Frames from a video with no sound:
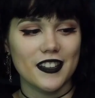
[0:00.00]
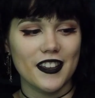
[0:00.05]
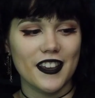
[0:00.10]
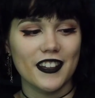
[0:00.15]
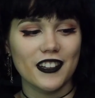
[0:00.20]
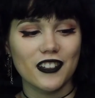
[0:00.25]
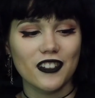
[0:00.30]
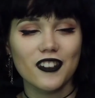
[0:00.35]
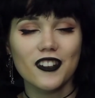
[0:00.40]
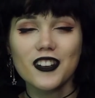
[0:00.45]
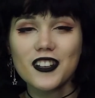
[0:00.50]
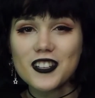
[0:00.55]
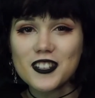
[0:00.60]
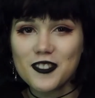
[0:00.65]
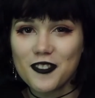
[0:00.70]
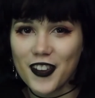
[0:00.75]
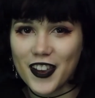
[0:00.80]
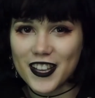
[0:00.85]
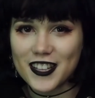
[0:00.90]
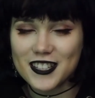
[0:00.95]
it looks
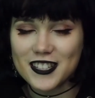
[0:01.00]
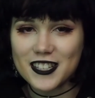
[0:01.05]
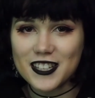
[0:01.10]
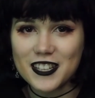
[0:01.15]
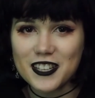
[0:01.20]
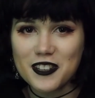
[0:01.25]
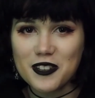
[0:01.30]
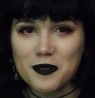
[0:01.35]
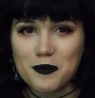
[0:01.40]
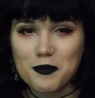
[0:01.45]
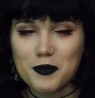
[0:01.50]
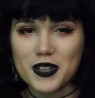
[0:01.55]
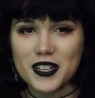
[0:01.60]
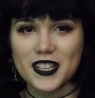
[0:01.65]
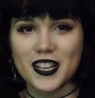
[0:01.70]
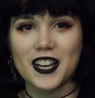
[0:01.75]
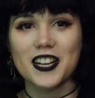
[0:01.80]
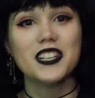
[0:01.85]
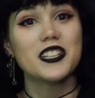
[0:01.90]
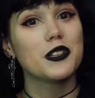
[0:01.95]
fancy, but it's
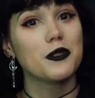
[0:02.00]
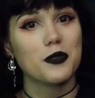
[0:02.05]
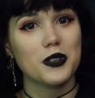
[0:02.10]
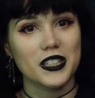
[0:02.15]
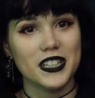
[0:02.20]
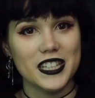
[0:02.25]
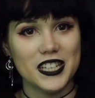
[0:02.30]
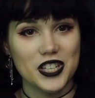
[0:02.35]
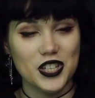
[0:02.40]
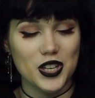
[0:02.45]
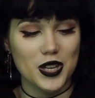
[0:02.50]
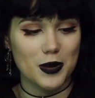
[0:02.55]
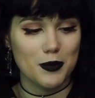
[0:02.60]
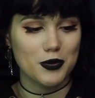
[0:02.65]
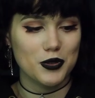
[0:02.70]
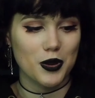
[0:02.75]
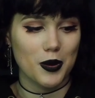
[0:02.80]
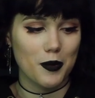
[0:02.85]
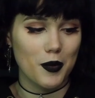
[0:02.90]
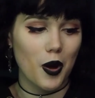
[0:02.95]
actually really cheap,
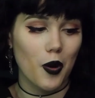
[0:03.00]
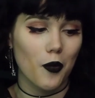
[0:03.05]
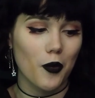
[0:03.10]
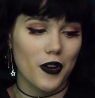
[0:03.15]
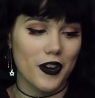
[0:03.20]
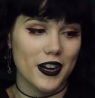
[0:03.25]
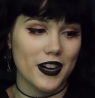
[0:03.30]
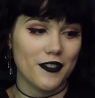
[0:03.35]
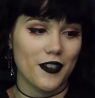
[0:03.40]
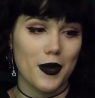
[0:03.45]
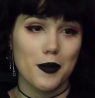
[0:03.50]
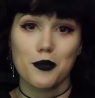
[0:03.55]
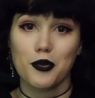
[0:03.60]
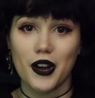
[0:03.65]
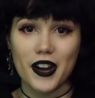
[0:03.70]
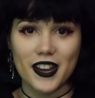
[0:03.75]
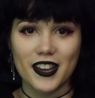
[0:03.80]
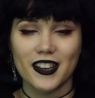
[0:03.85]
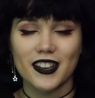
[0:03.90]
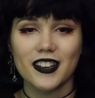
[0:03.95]
so I'm not worried if I
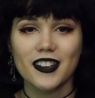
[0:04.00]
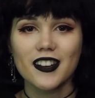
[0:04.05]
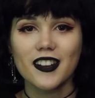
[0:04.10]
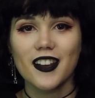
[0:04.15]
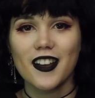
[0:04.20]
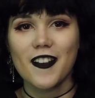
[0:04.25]
break it.